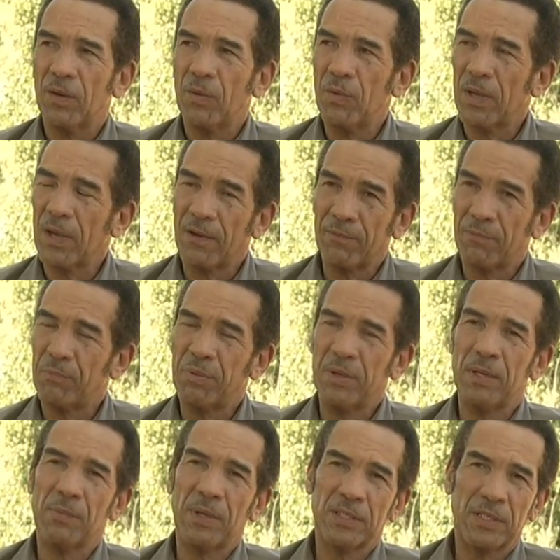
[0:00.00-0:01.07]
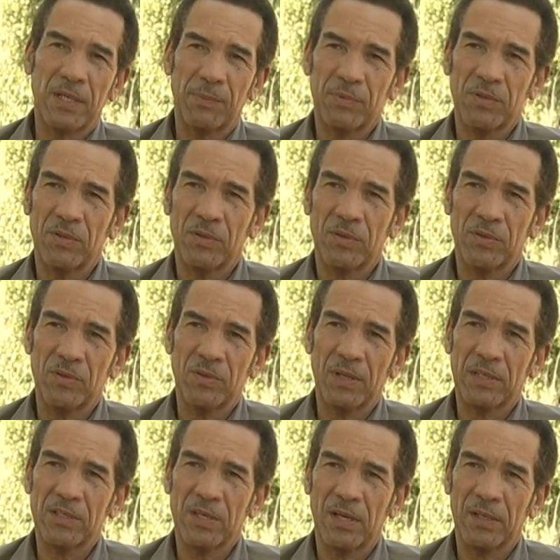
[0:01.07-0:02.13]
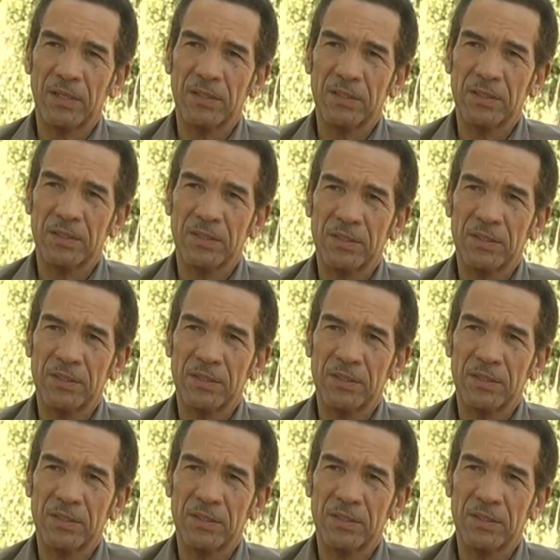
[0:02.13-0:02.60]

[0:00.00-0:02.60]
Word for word: we have pretty much kept to, to that target.